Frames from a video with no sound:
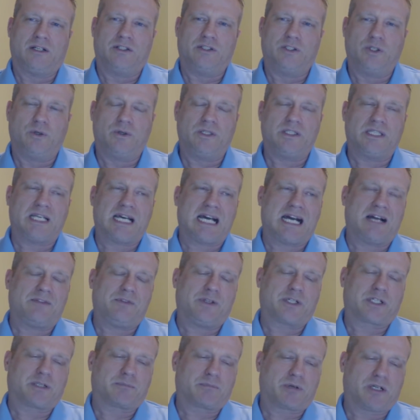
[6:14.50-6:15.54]
Doing
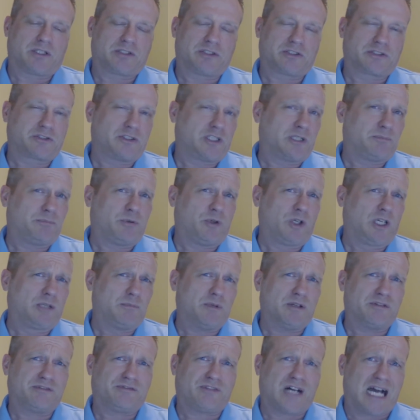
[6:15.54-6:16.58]
that, the compressor is going to pull
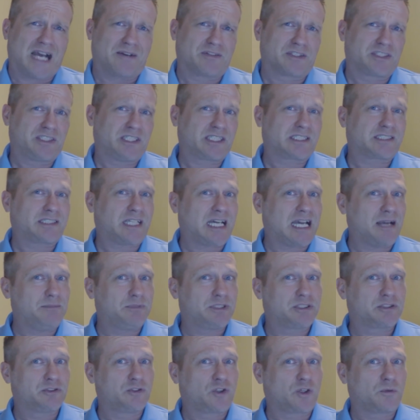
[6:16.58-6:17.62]
about 5 or 6
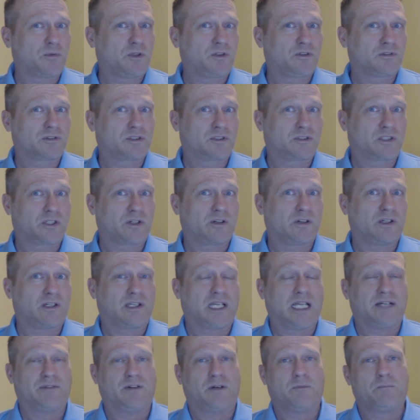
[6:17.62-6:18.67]
times its normal
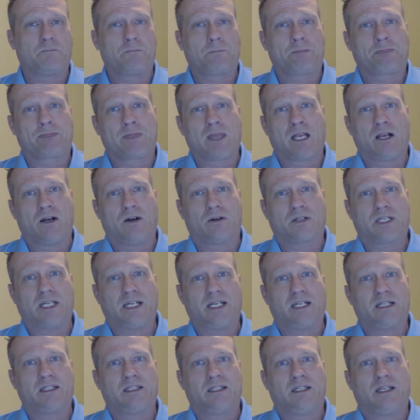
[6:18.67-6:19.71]
current level.
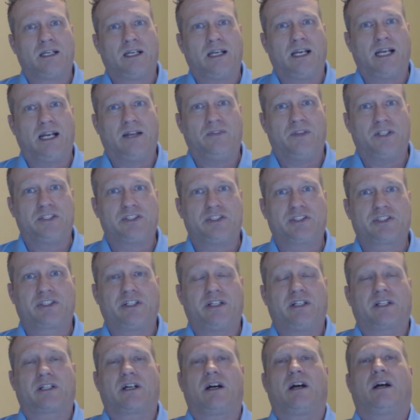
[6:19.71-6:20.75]
Okay, and this is
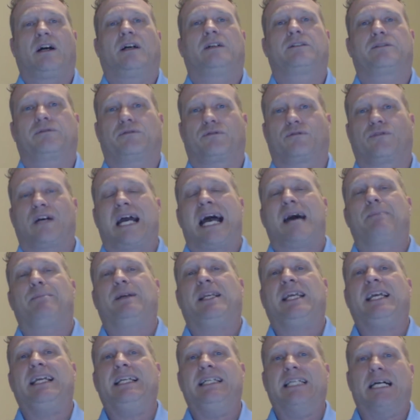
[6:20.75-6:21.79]
going to cause
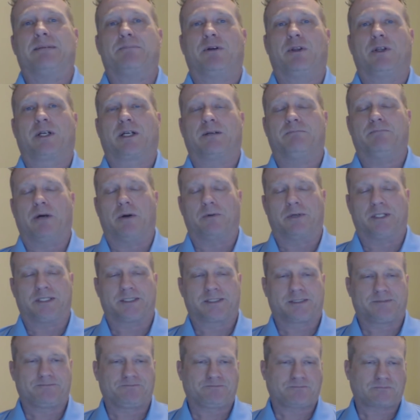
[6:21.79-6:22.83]
rapid heating up of the
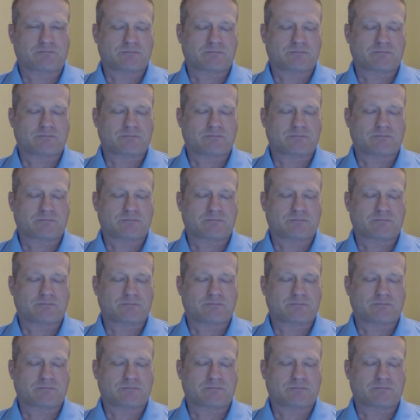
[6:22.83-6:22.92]
components.